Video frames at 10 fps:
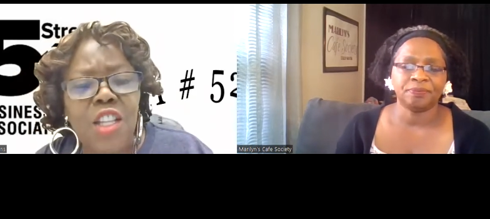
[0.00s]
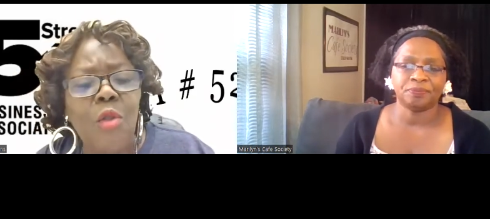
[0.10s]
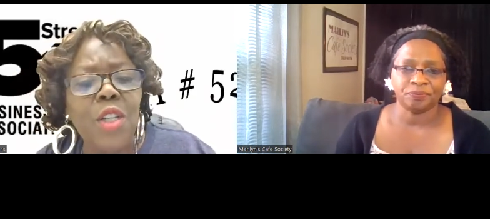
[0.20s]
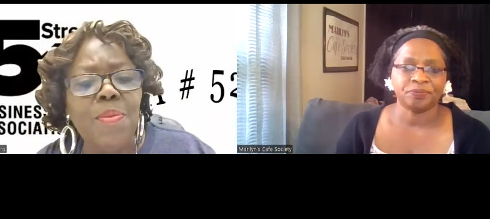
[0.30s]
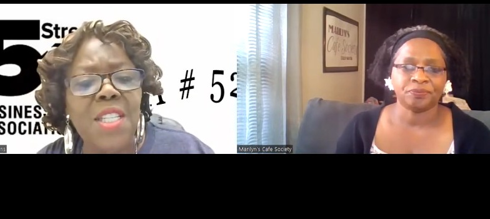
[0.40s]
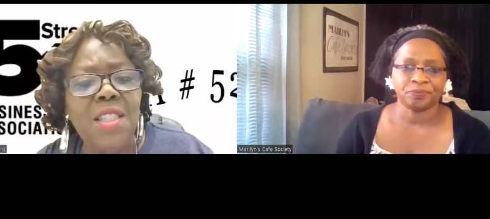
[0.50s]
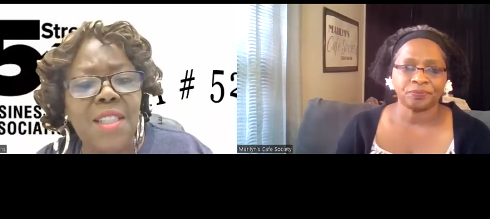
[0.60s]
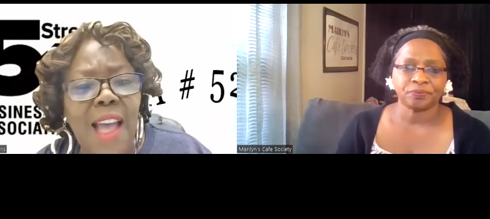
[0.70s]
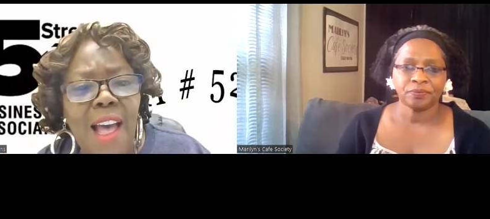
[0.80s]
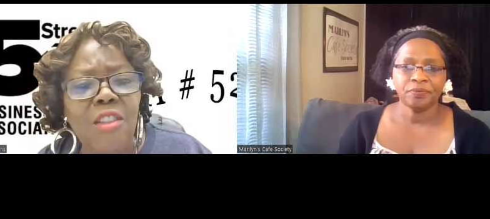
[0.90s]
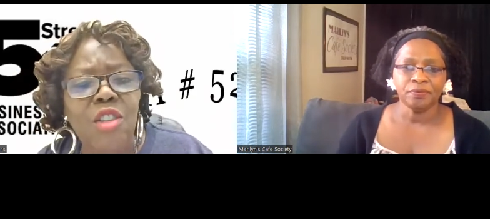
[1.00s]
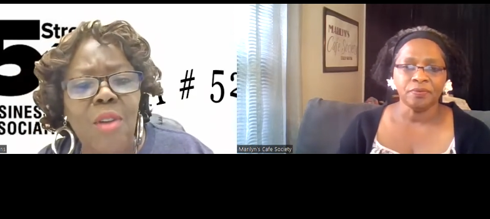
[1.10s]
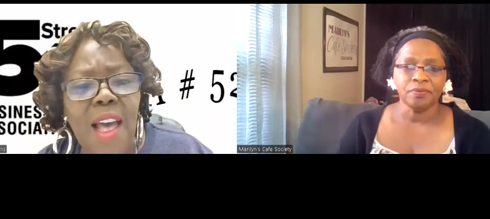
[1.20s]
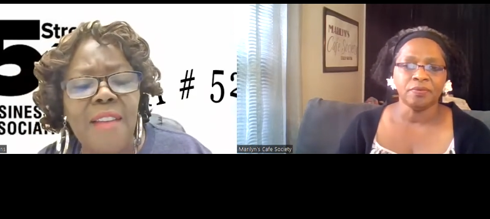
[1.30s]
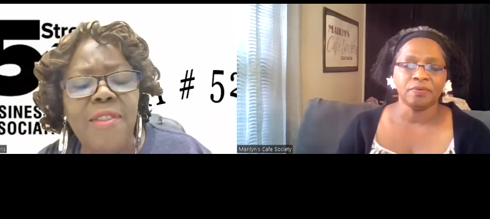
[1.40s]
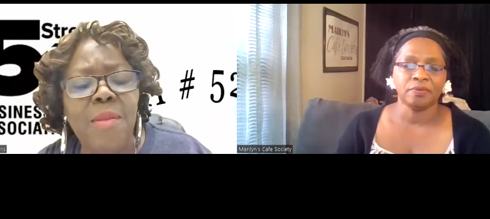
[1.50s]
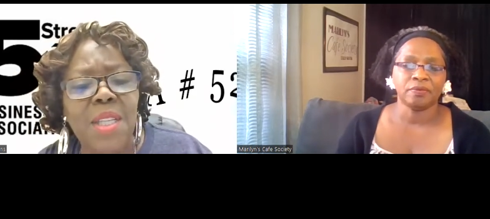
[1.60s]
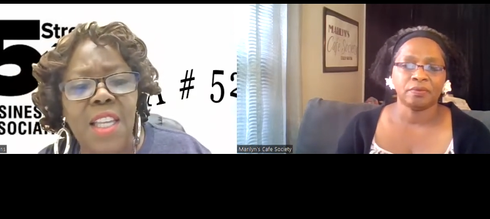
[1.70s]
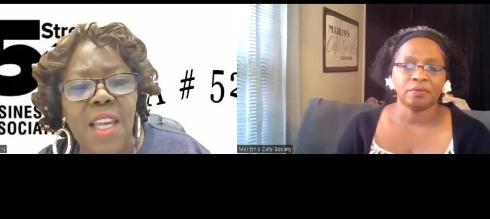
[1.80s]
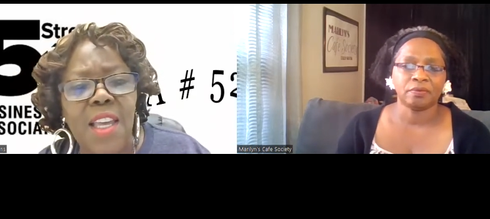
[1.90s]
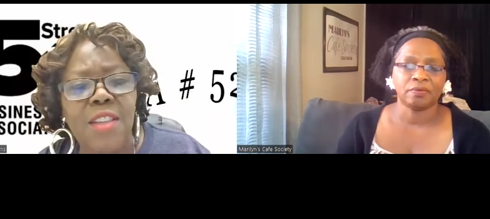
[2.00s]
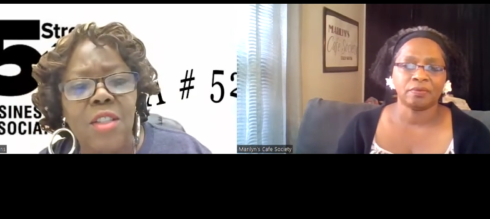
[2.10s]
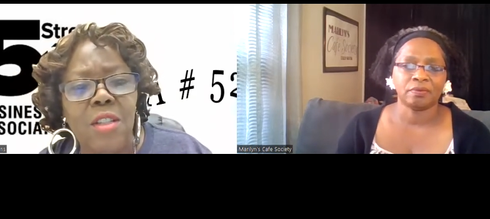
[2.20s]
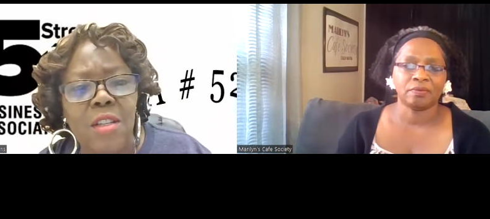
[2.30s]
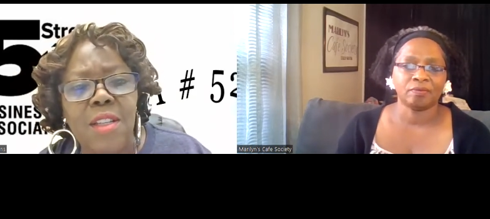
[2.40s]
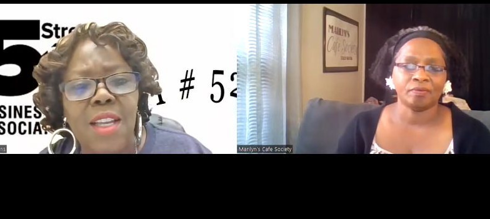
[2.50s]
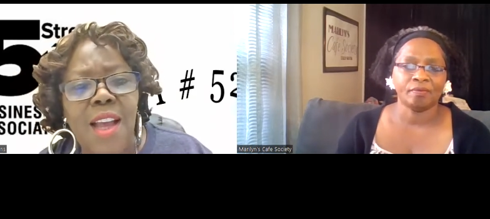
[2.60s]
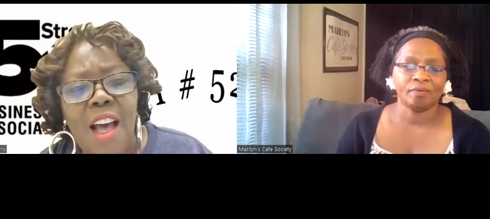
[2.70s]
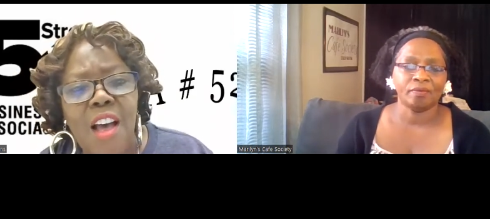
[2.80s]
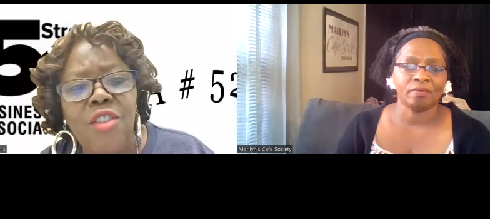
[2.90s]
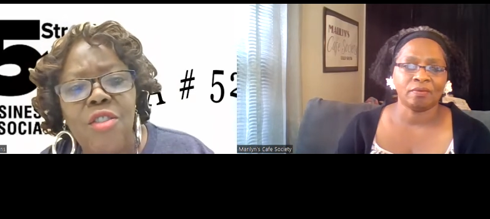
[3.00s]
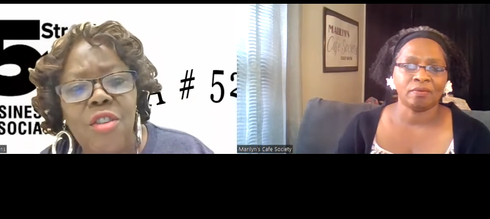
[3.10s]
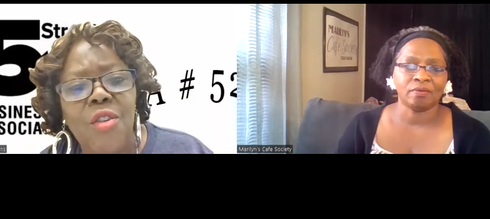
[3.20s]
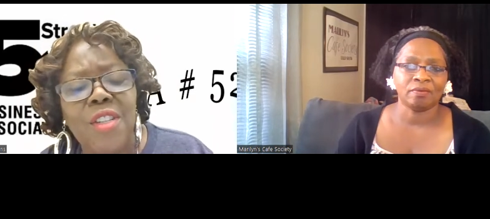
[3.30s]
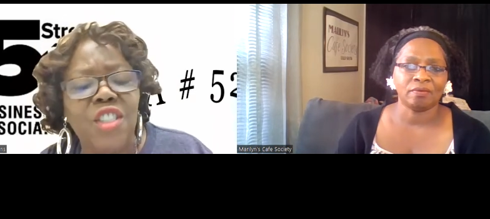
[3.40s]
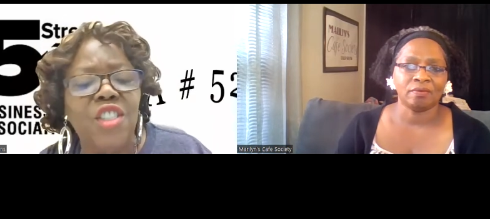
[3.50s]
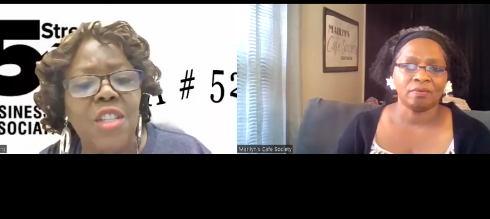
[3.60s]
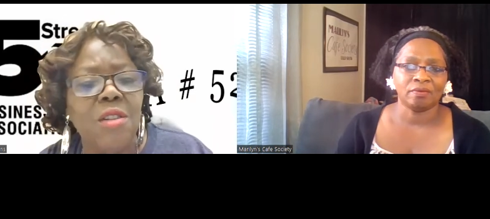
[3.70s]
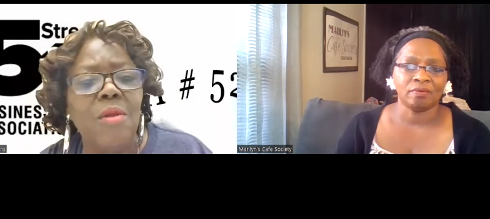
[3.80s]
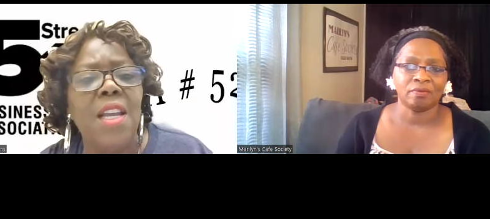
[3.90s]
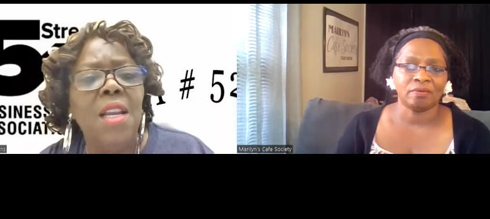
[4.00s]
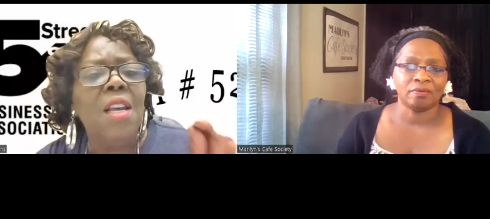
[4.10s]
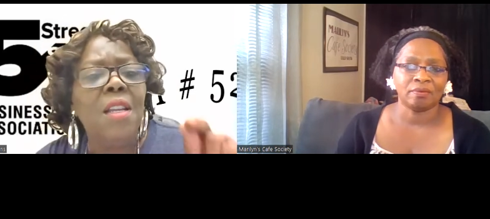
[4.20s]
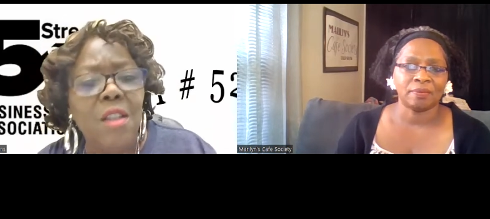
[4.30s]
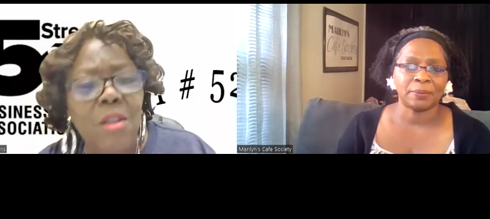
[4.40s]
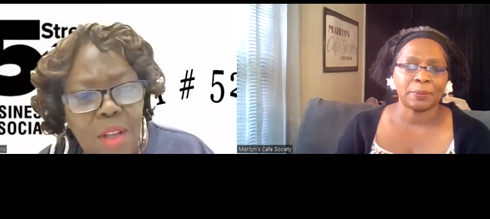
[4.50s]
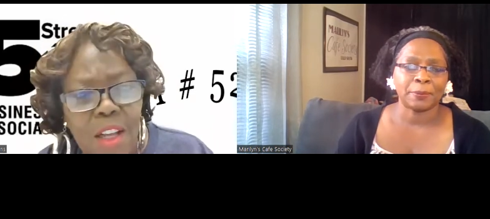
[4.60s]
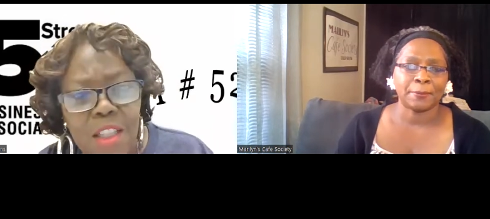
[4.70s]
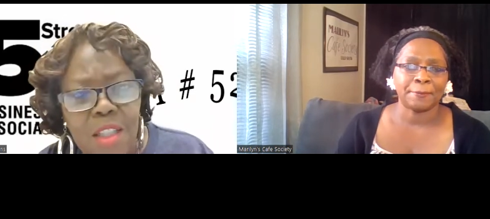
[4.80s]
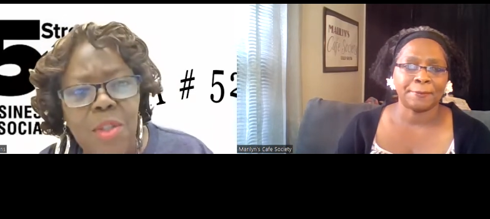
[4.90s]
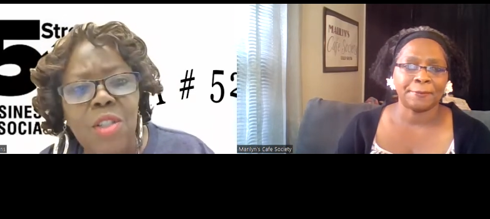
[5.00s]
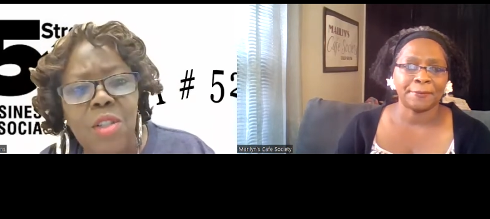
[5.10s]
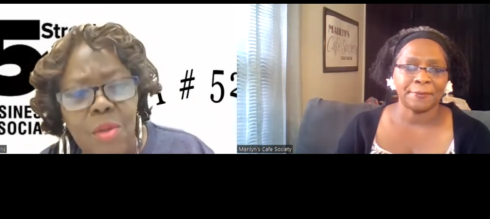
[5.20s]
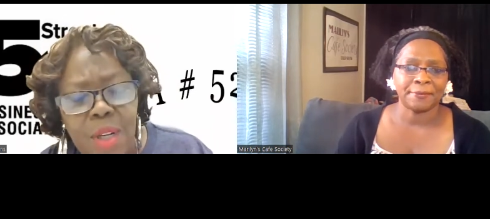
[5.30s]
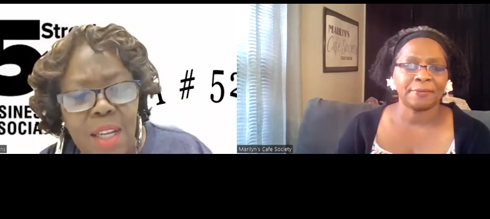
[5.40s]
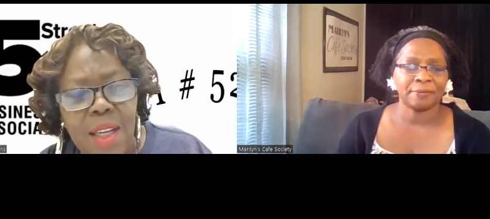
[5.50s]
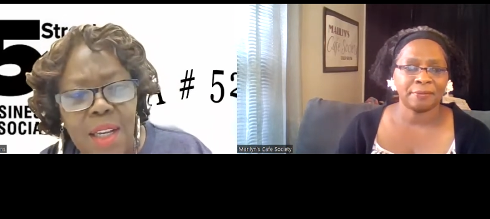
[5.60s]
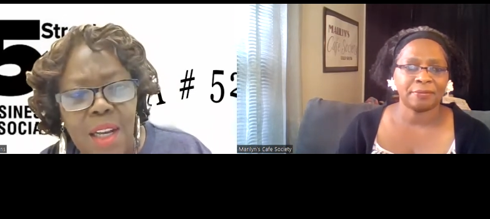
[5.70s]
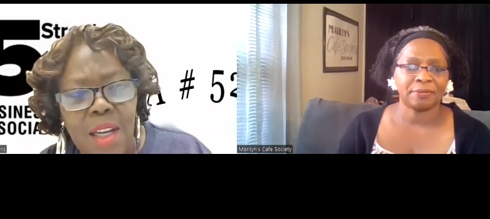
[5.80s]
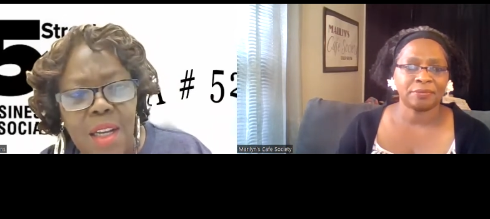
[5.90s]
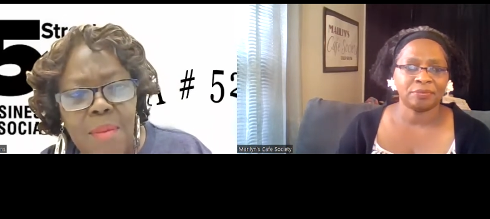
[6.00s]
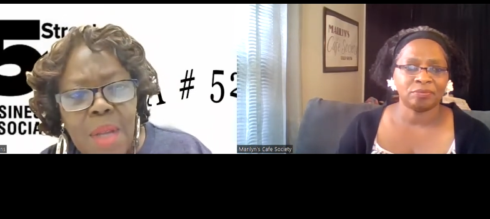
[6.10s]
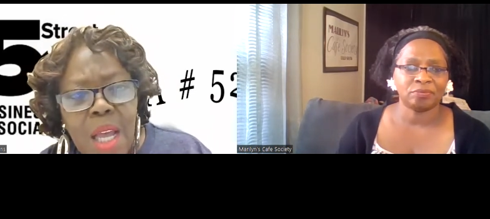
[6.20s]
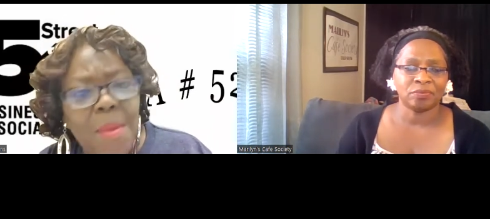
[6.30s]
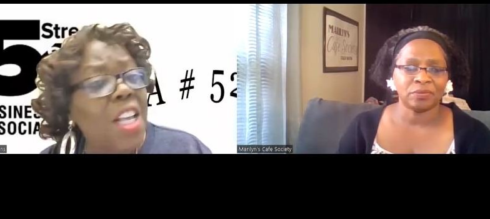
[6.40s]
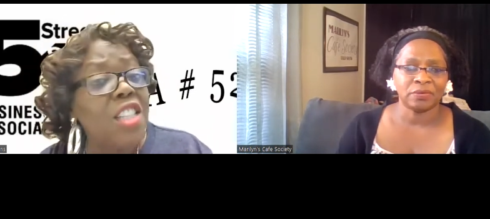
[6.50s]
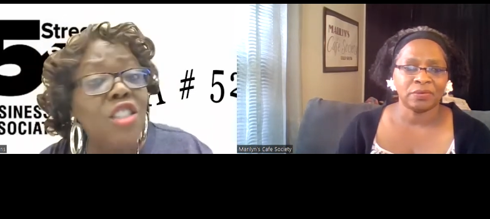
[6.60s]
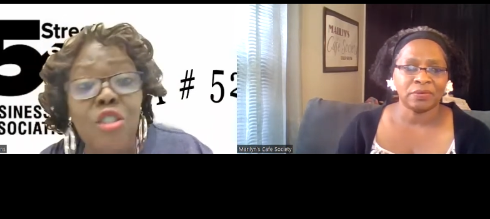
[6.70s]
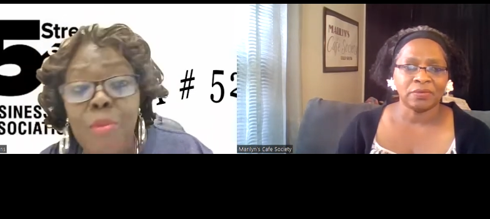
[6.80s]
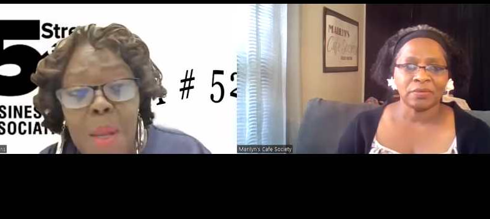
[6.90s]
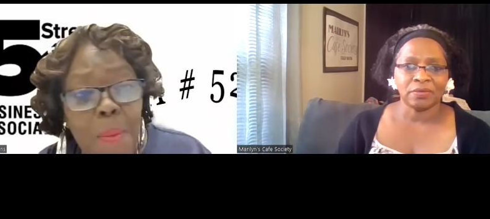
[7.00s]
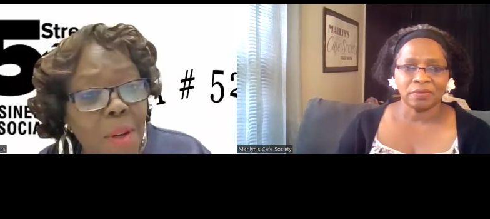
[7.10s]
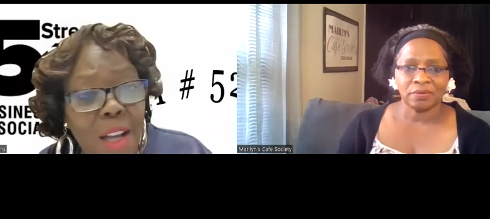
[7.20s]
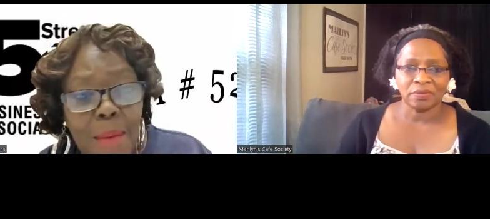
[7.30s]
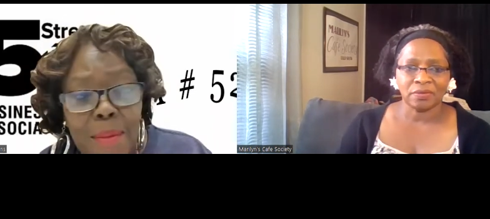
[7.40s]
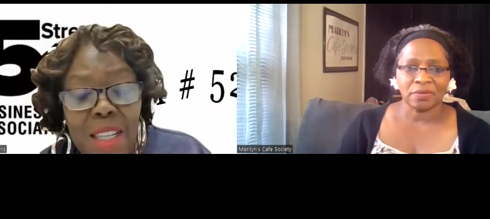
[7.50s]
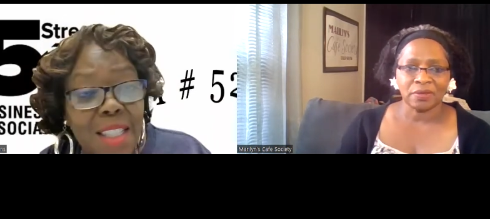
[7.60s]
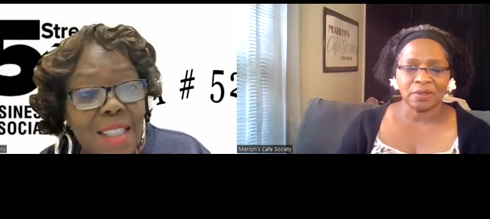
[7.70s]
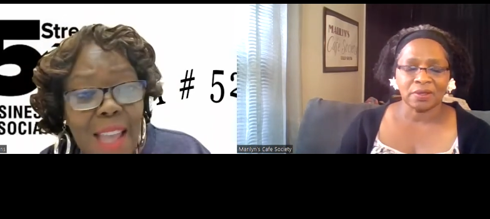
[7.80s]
Speaker 1: So, which means now you have to begin to look at how you're going to generate new customers, new income, because new people are coming in this